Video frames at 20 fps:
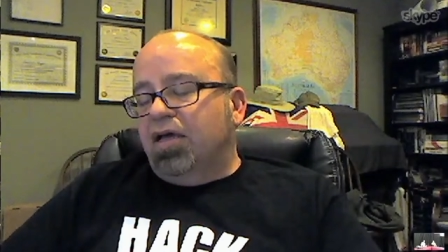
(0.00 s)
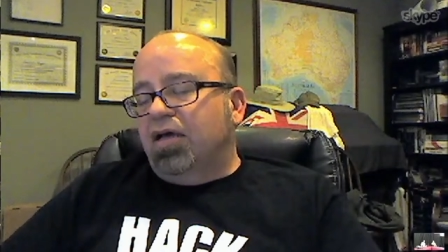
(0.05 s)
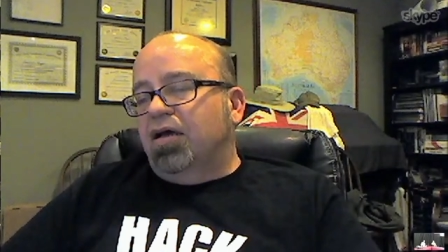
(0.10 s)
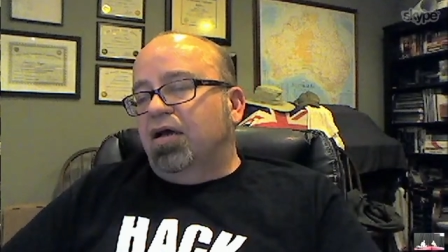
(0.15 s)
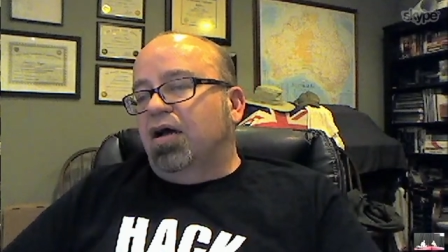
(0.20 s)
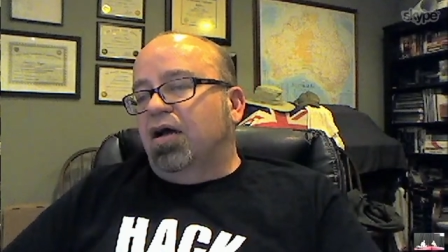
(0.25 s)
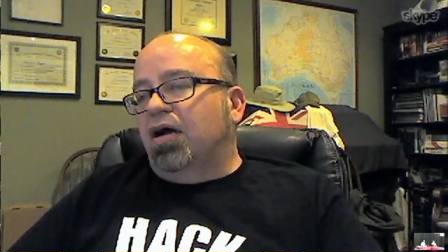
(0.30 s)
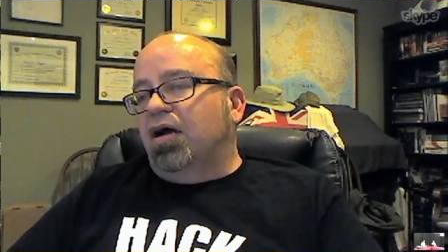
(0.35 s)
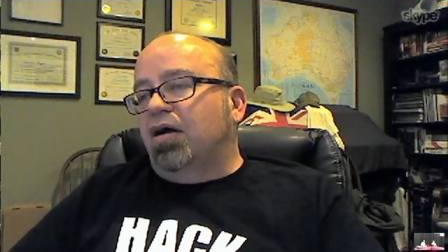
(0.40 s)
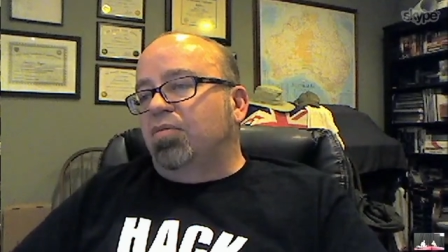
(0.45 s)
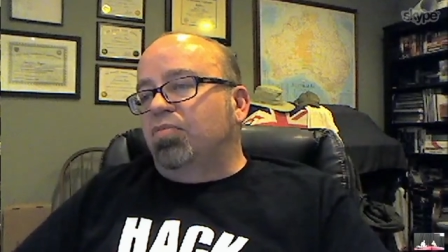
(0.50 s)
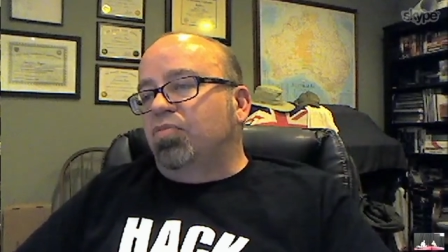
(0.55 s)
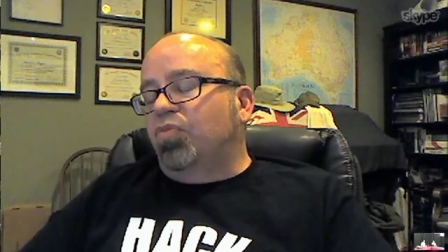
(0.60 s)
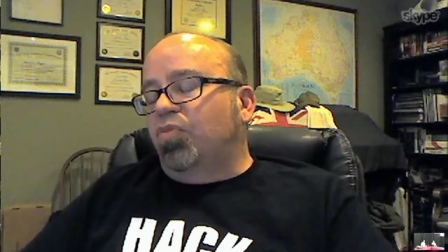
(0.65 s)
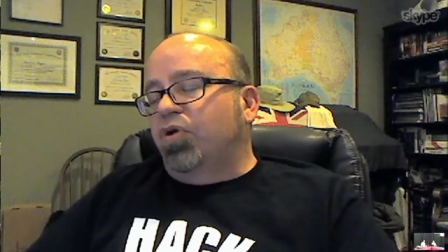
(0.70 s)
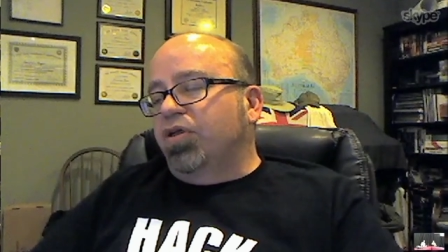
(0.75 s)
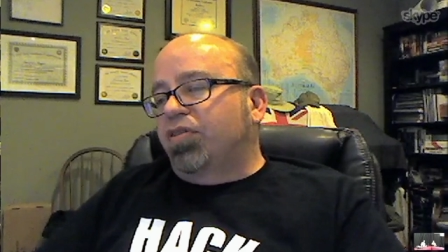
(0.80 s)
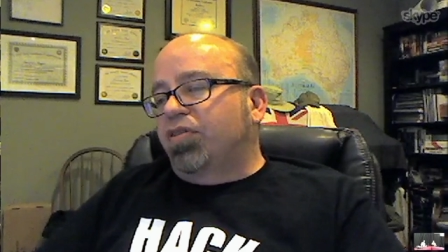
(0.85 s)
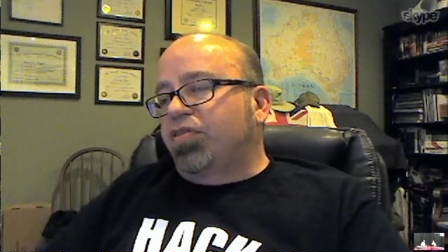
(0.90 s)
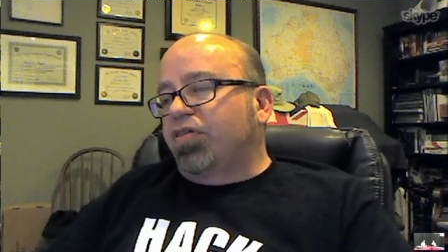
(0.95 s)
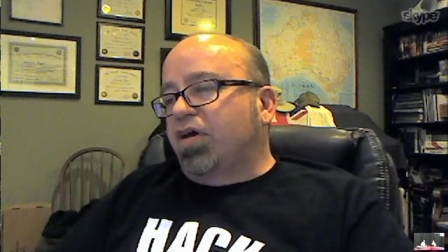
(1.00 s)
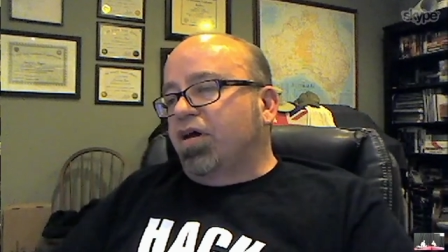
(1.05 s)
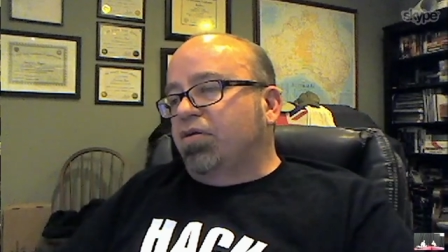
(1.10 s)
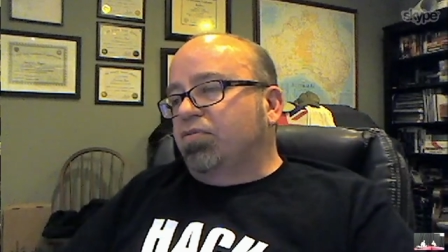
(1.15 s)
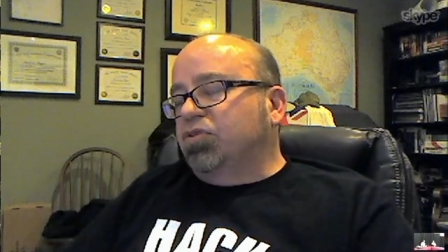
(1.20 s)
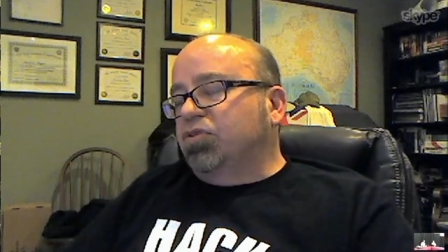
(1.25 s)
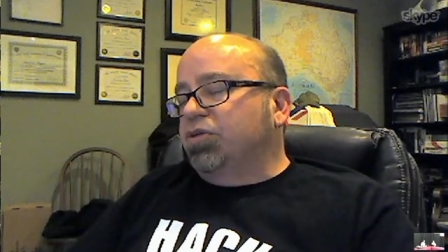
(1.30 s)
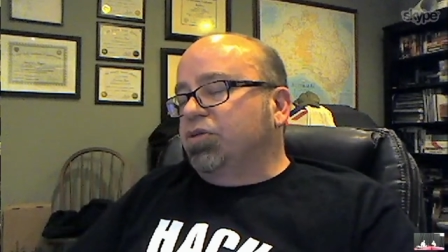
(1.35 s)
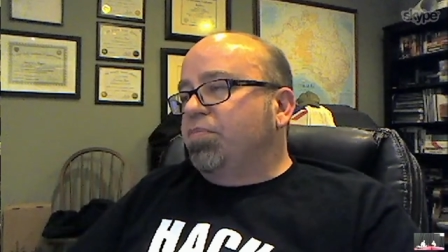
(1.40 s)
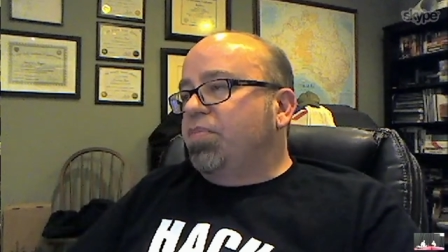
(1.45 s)
um, with uh,
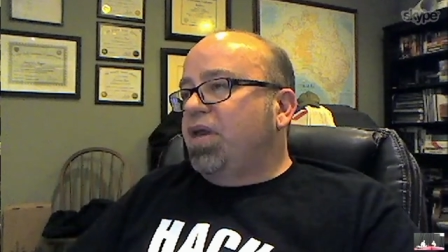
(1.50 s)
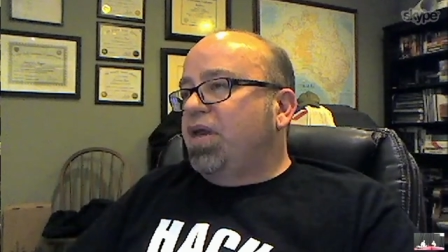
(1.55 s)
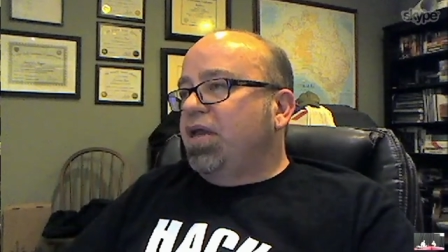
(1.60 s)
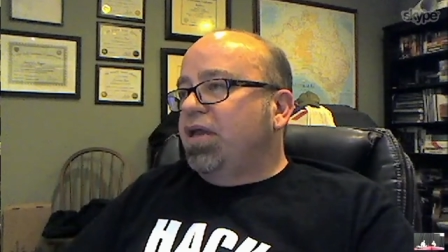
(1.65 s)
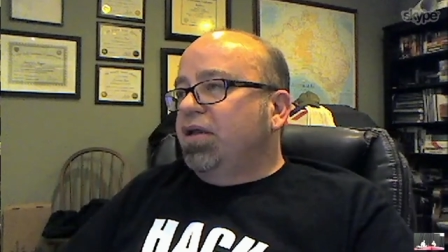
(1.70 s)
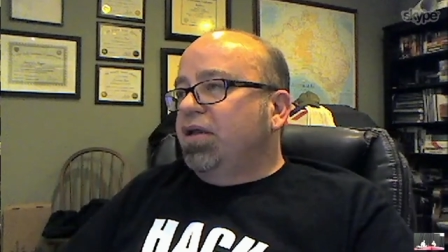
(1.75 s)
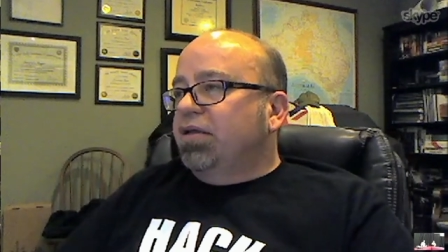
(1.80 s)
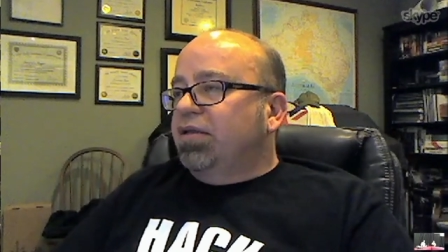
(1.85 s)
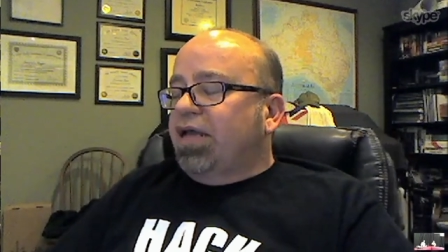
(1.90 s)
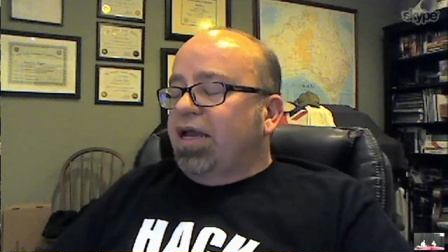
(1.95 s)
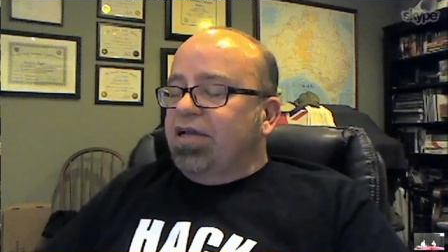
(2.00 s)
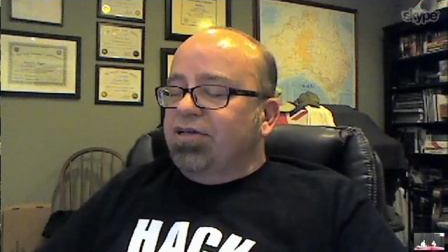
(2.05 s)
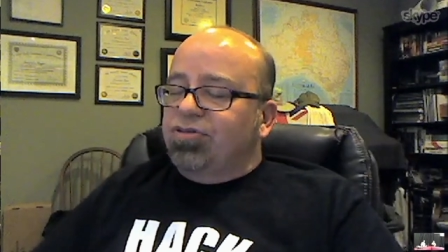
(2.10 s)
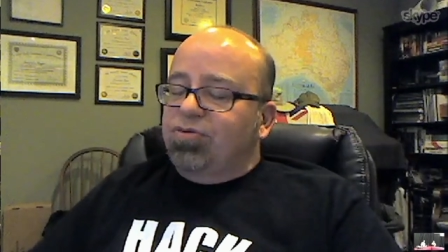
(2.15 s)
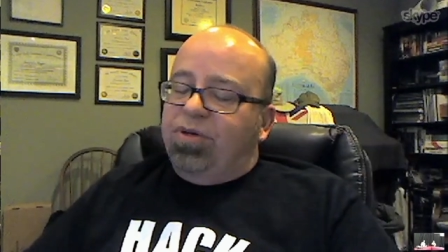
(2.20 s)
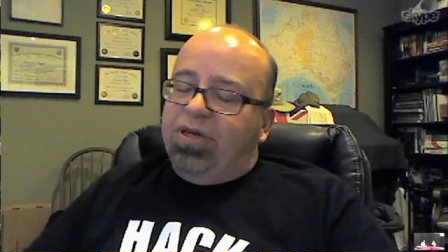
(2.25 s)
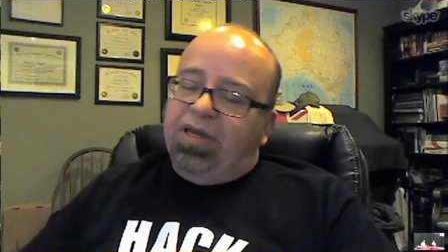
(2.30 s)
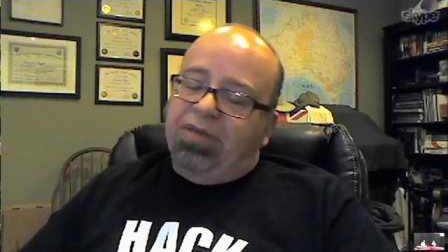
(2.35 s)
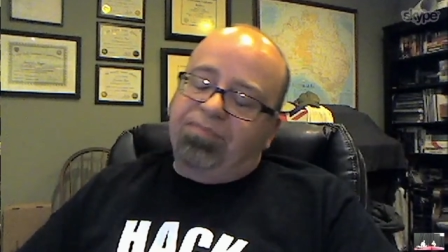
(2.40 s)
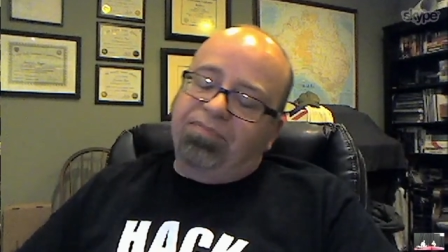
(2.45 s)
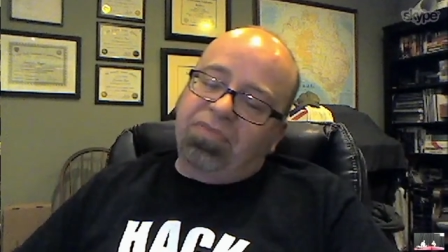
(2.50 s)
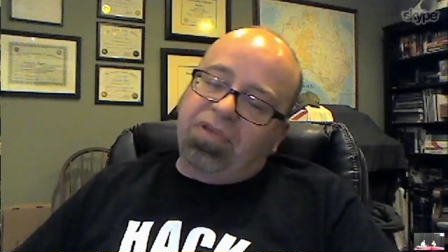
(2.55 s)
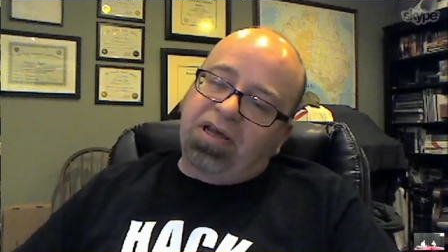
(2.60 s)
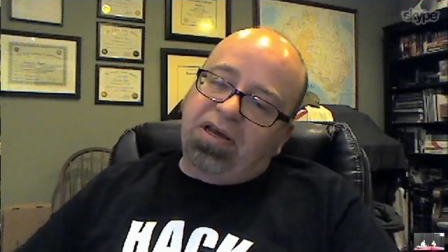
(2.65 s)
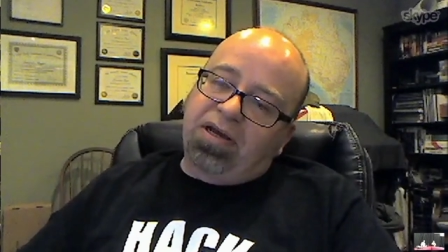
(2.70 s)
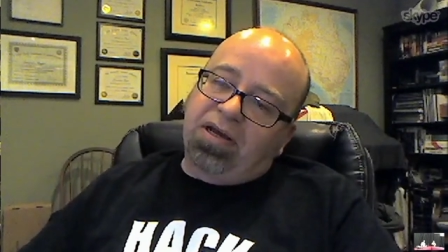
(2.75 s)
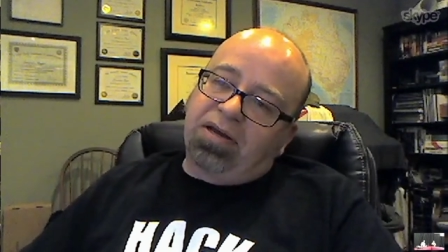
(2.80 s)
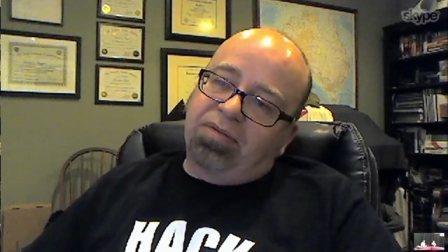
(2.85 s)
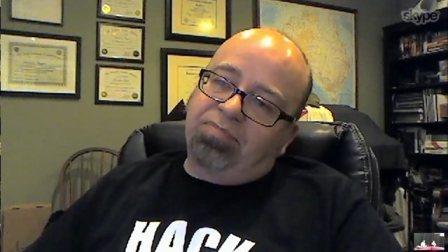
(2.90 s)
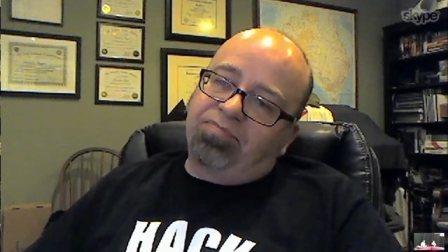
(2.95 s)
was it Ming last week? Yep. Uh,
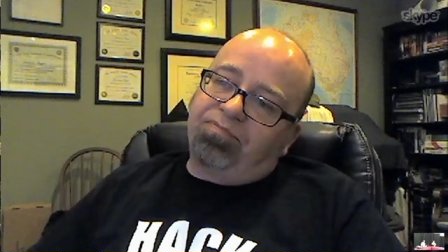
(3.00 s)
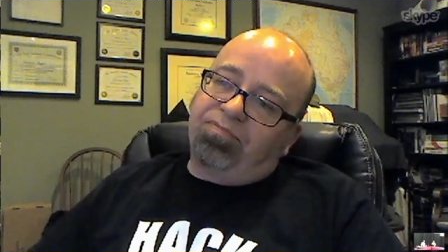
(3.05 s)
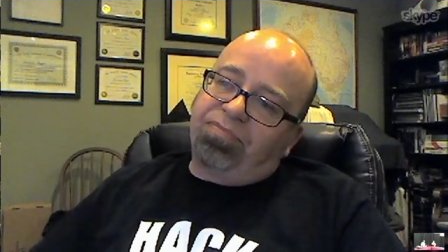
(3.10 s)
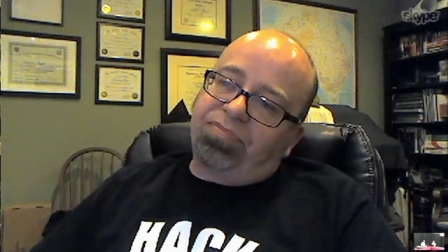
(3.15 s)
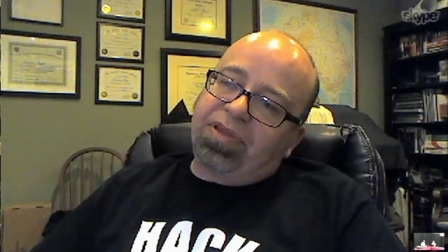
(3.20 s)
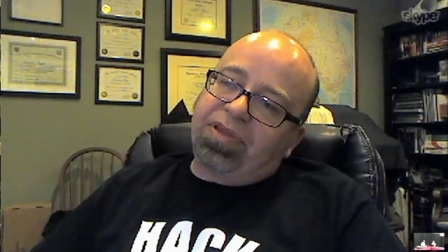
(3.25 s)
yes.